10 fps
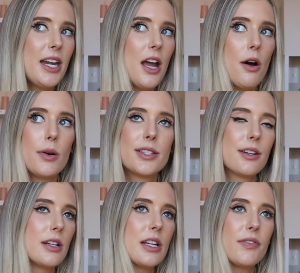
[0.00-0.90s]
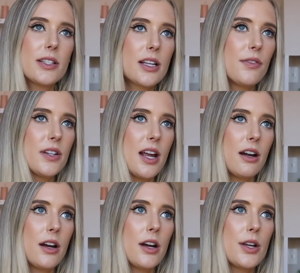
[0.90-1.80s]
me know, is there a different
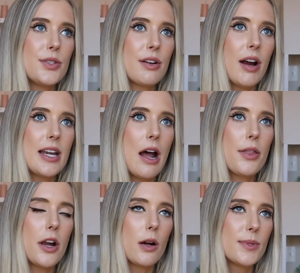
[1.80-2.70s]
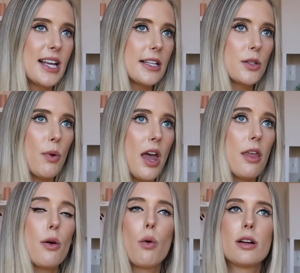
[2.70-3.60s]
self-tanner you're using right now that you're obsessed
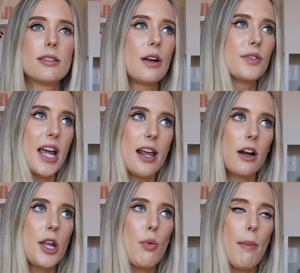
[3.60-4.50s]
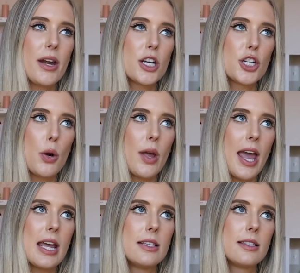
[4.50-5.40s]
with or a self-tanner you want me to
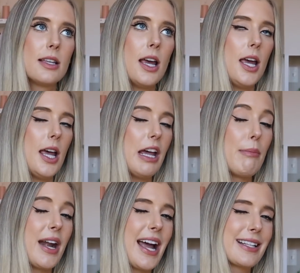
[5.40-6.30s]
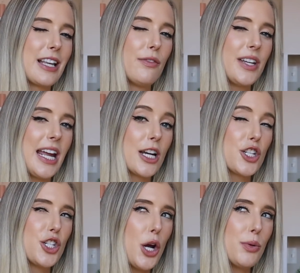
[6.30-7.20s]
showcase in my next self-tan
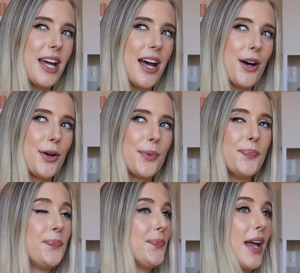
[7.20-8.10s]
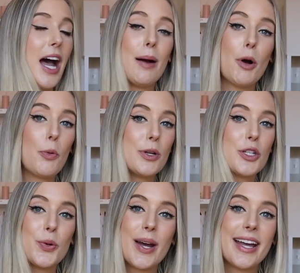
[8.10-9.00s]
showdown? I'm open
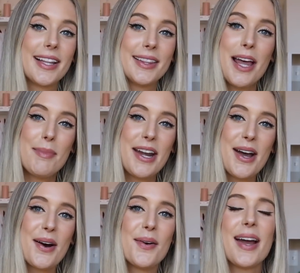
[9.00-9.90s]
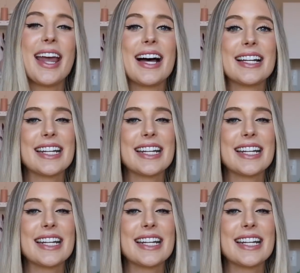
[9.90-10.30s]
to it. Let me know. And